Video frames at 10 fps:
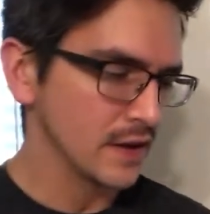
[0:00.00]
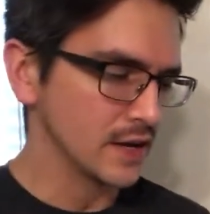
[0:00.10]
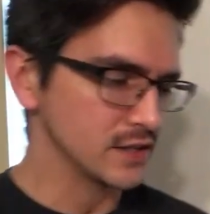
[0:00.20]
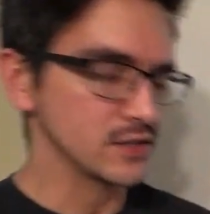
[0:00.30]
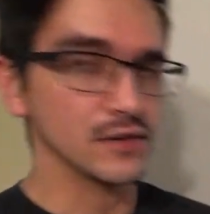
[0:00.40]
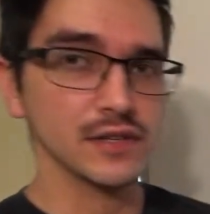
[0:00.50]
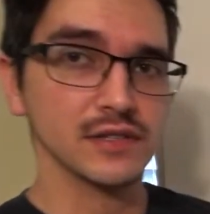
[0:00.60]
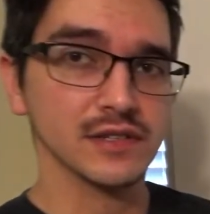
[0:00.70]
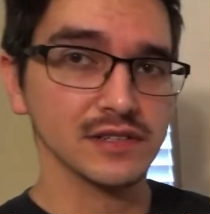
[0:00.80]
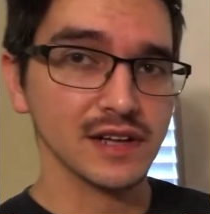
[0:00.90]
And so this
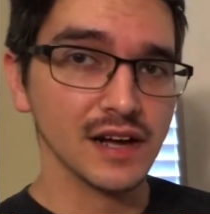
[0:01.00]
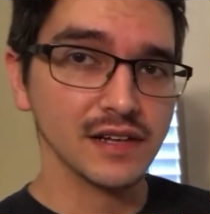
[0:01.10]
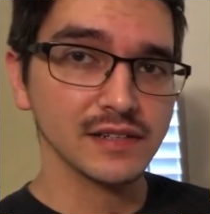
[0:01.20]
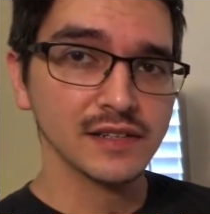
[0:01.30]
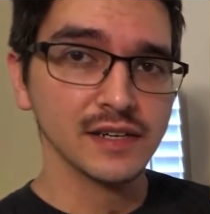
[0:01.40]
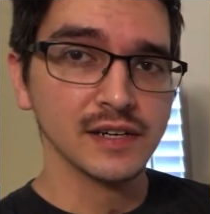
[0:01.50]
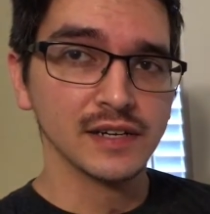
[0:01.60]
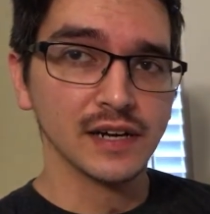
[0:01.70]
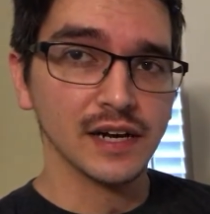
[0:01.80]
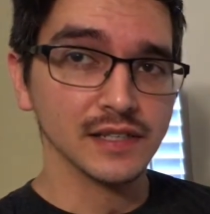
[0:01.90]
does not,
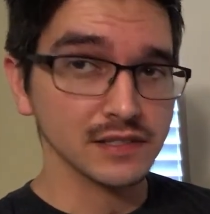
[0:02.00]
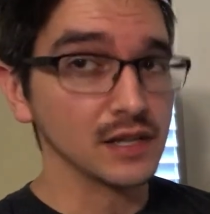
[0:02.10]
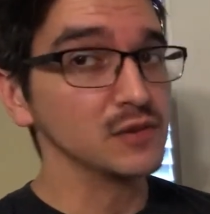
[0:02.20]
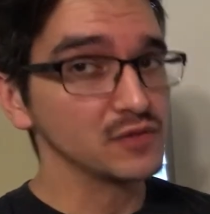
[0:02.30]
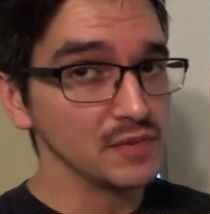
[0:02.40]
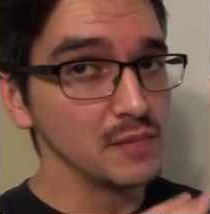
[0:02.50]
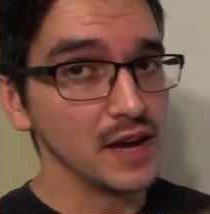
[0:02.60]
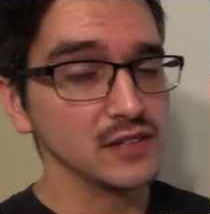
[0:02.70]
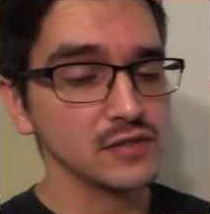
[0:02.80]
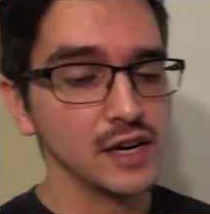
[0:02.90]
this comes from the
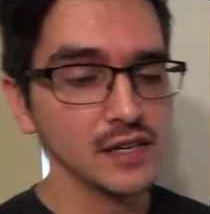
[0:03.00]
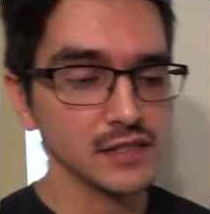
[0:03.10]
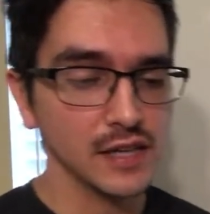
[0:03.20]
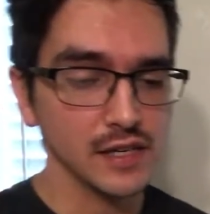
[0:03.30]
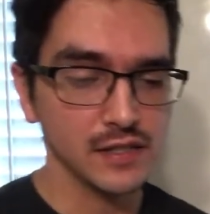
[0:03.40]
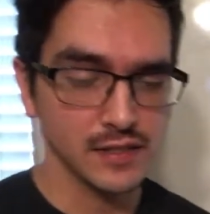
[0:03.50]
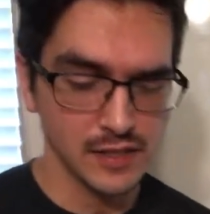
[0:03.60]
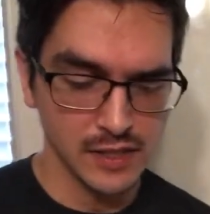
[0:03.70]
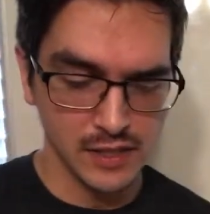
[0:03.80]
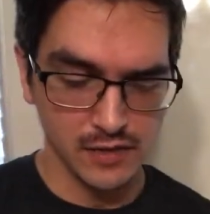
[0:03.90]
Masoretic text,
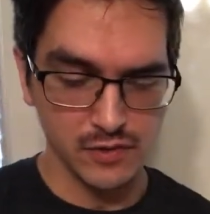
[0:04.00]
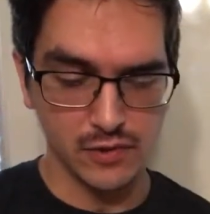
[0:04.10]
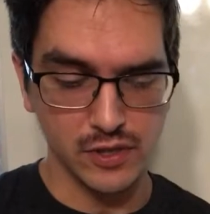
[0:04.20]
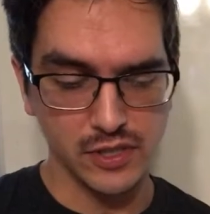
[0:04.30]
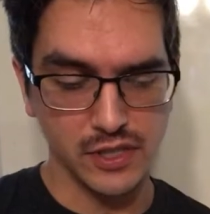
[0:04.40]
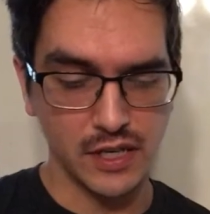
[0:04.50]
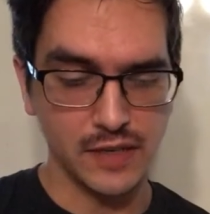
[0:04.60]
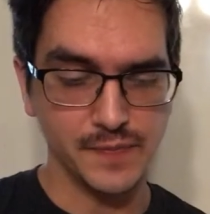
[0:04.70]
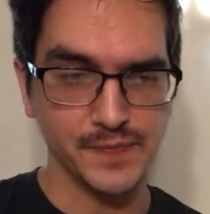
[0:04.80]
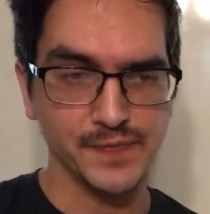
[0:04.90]
of course,
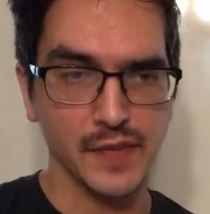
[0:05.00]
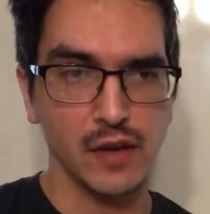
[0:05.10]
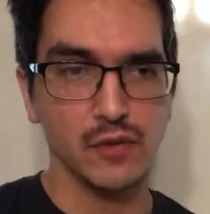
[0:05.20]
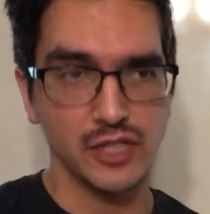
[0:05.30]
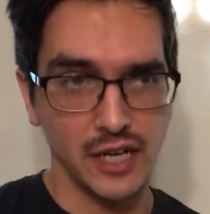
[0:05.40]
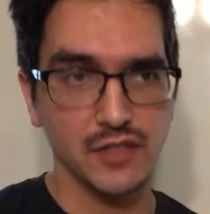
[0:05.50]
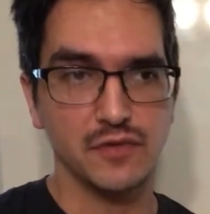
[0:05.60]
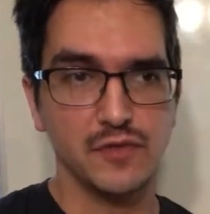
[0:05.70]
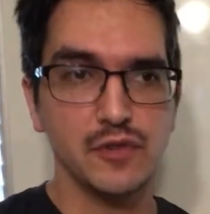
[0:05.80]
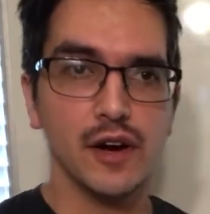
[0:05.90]
which has a
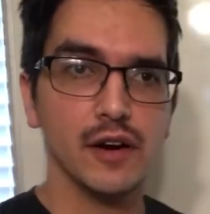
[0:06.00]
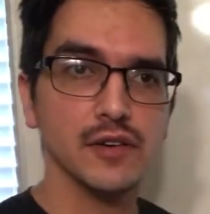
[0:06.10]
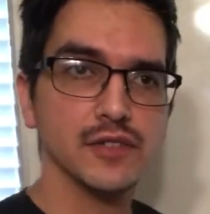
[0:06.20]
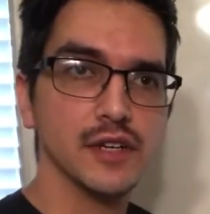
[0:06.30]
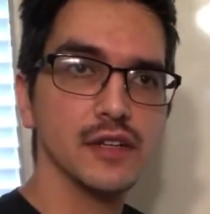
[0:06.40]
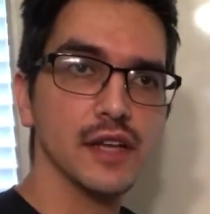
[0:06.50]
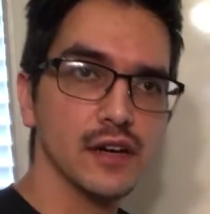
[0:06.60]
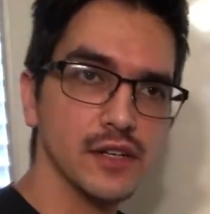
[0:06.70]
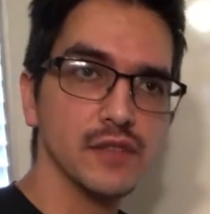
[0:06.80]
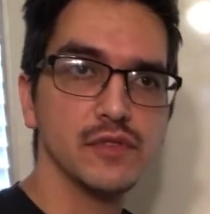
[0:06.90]
few errors in it that are
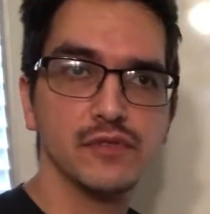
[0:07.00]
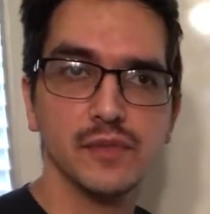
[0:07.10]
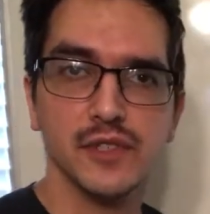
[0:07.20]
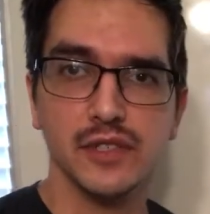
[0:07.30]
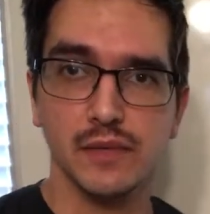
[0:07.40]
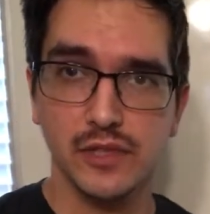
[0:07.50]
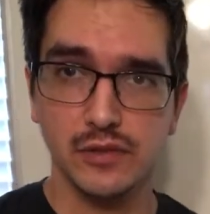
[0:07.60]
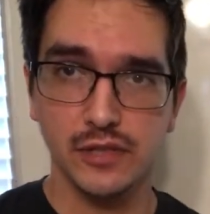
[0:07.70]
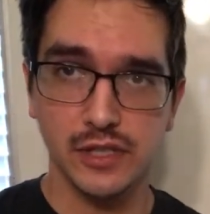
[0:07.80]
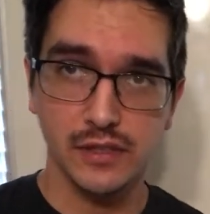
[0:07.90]
different from the
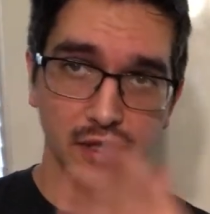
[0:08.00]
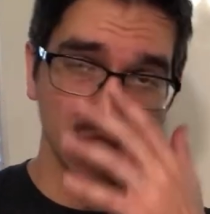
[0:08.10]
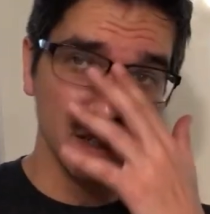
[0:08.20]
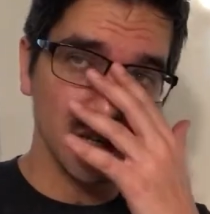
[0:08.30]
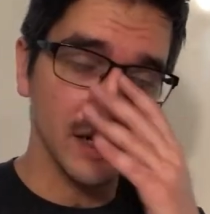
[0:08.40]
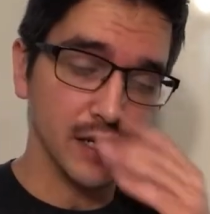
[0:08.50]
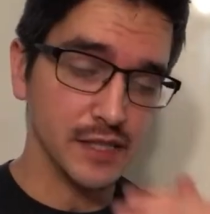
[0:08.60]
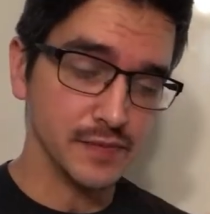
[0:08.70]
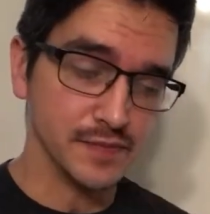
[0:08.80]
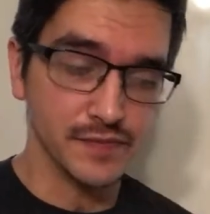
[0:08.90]
Septuagint.
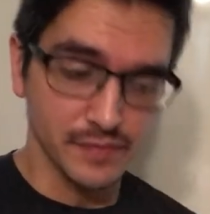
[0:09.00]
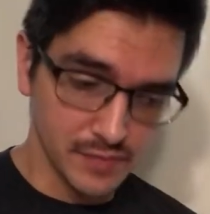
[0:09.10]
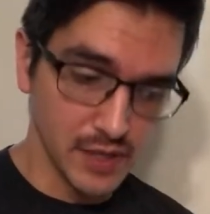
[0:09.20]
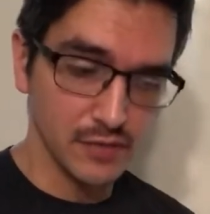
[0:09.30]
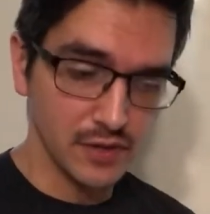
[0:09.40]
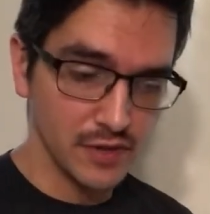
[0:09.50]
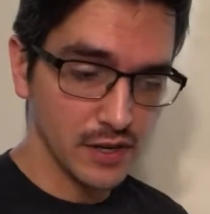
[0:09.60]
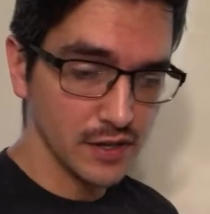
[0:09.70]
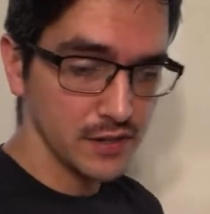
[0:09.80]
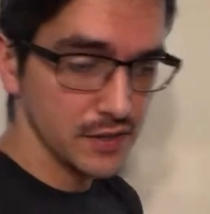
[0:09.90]
But we've
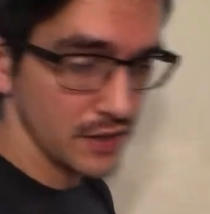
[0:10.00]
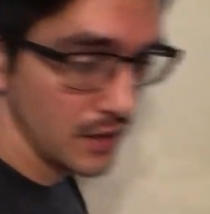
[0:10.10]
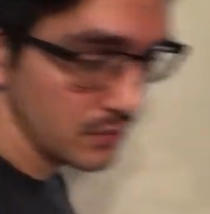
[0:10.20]
gone into that